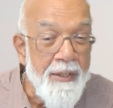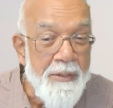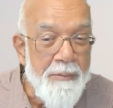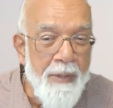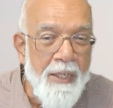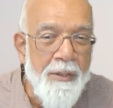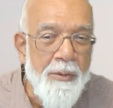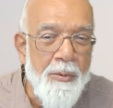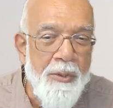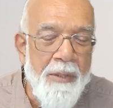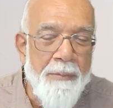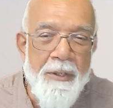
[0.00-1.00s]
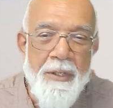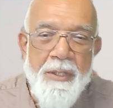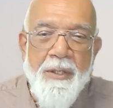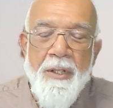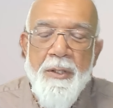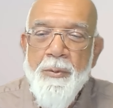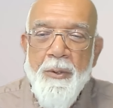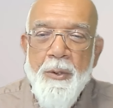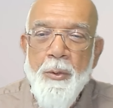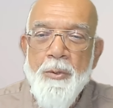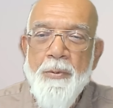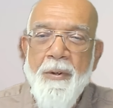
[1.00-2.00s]
it is better to keep a distance
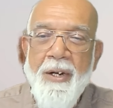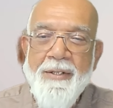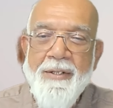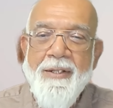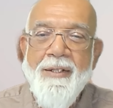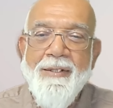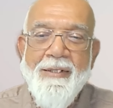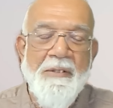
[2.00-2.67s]
with those friends.